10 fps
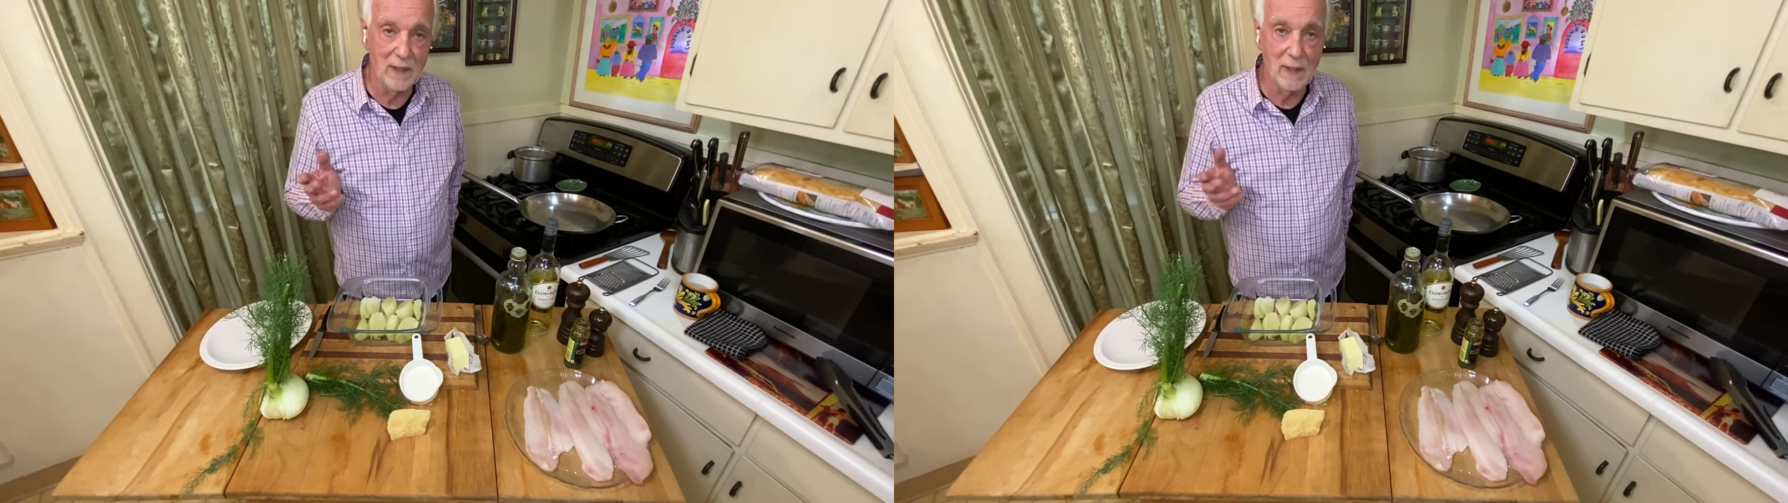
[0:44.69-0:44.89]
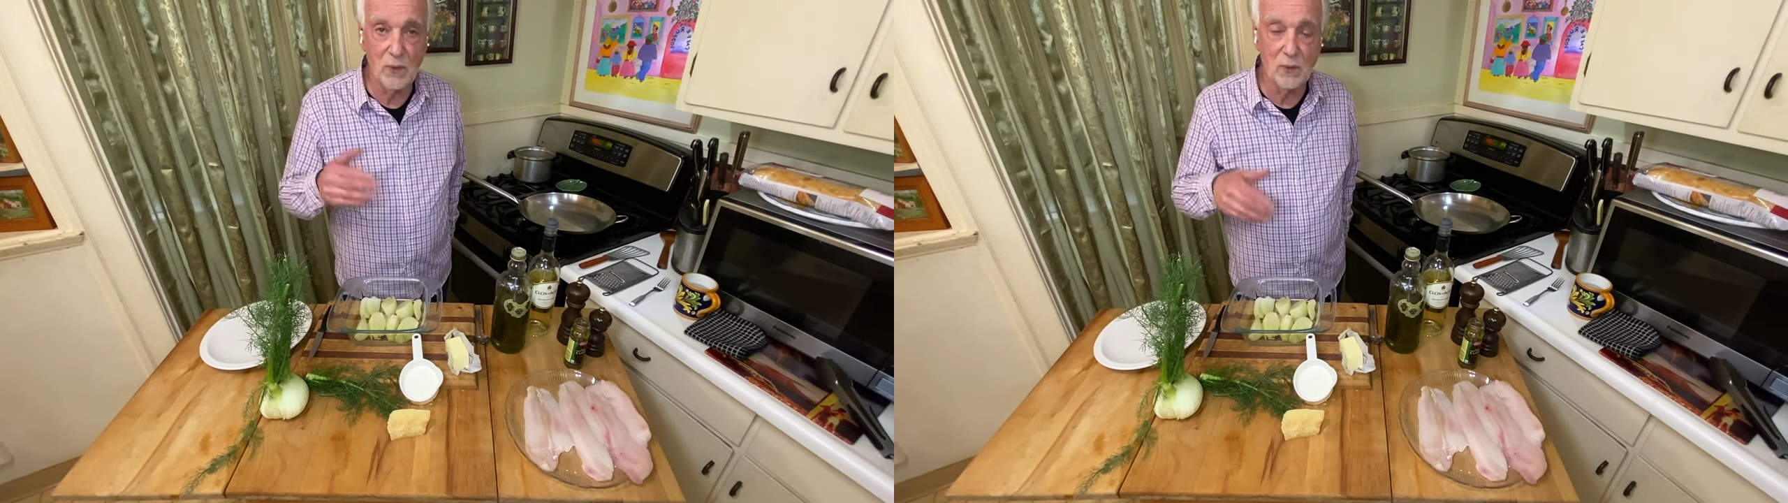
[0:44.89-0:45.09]

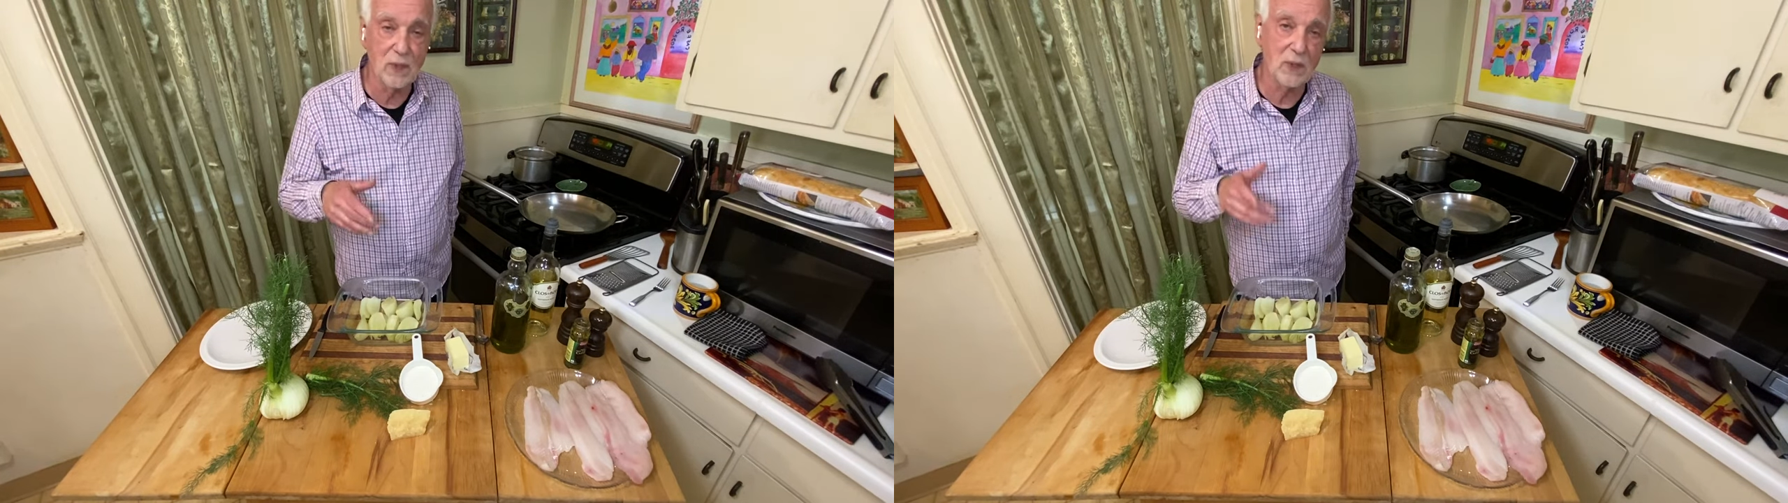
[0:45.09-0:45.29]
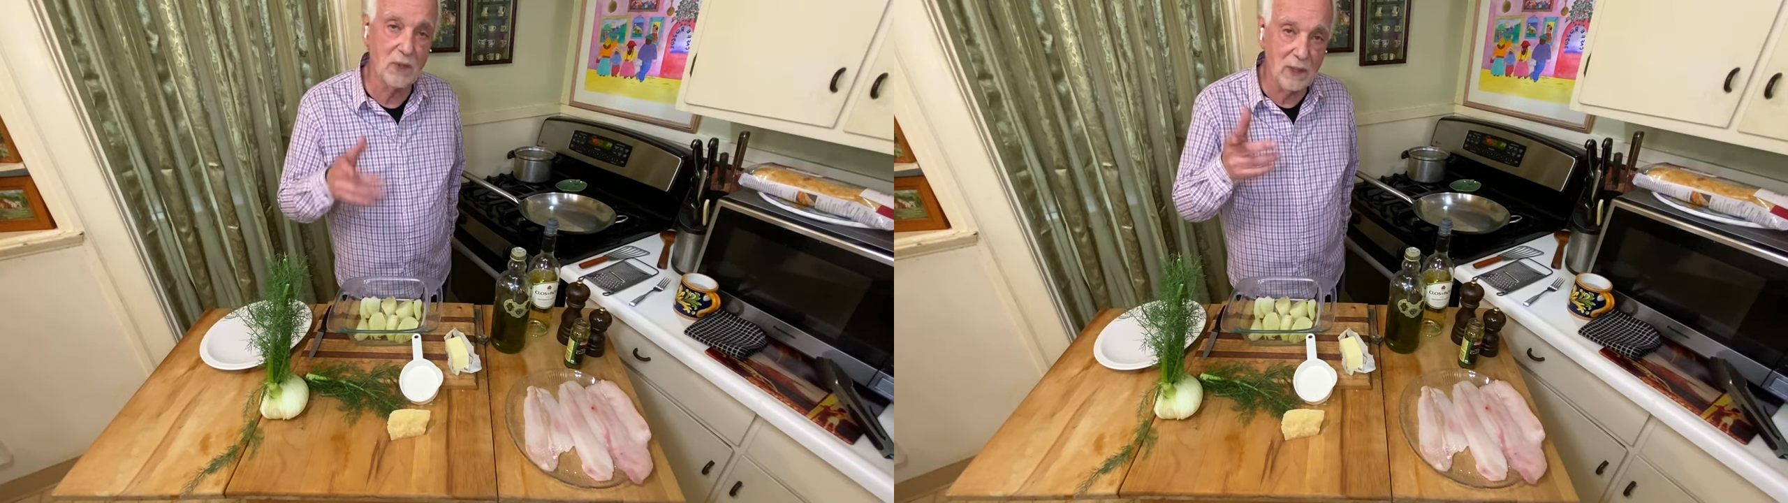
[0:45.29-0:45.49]
I'm doing
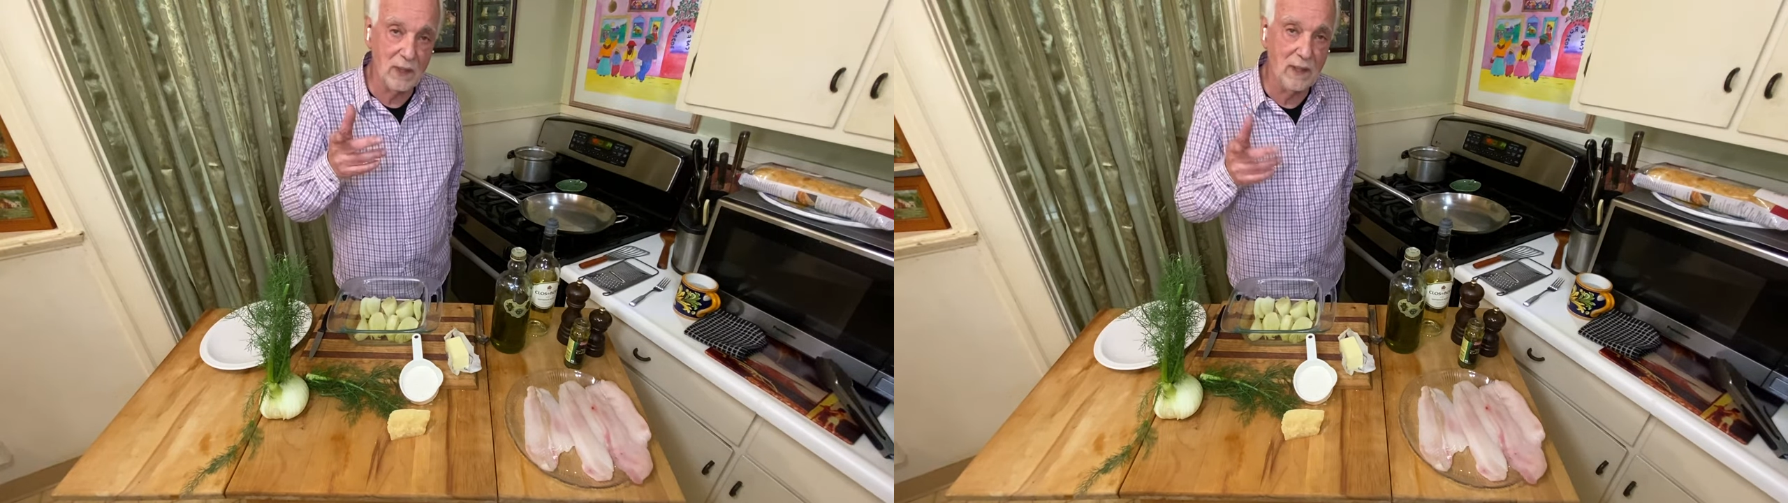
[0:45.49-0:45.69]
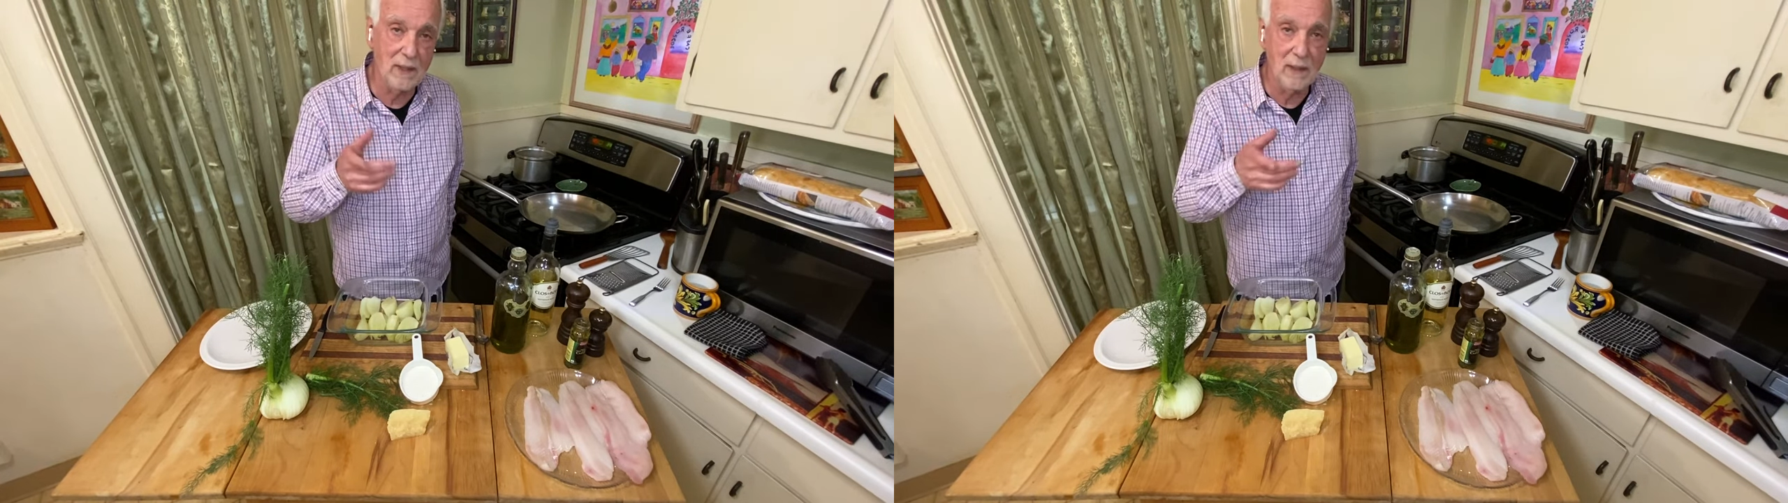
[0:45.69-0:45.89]
the
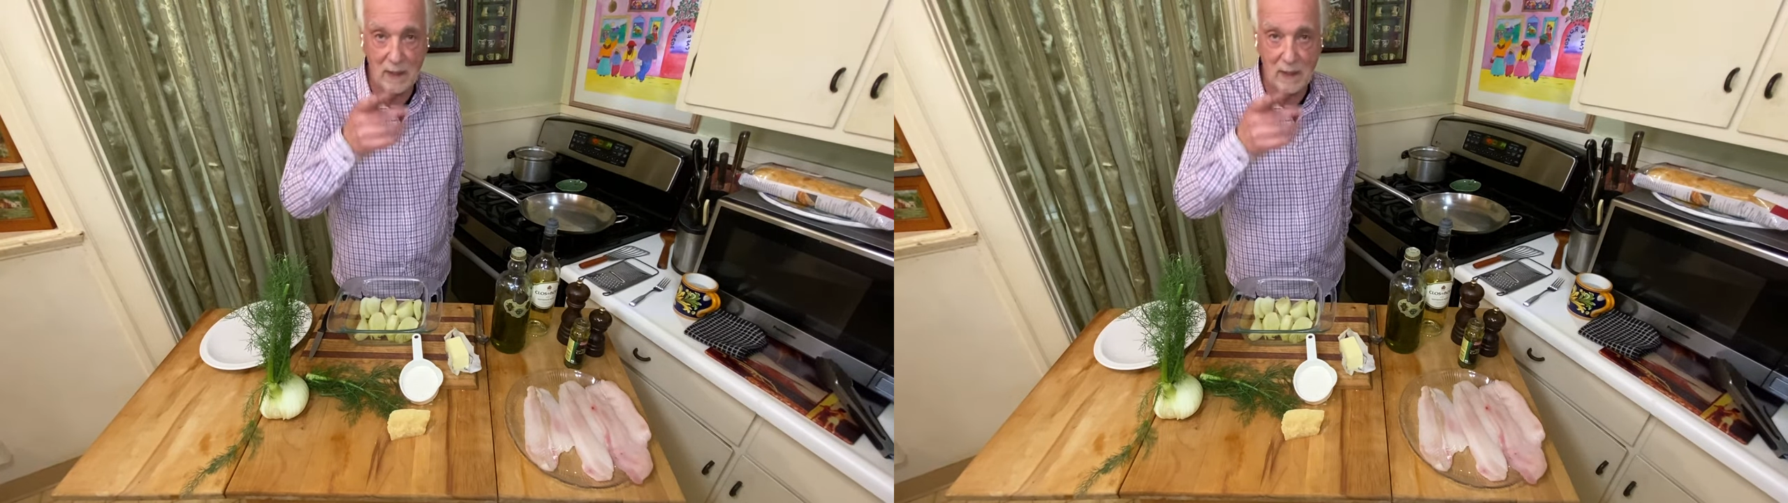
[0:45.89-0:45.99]
cooking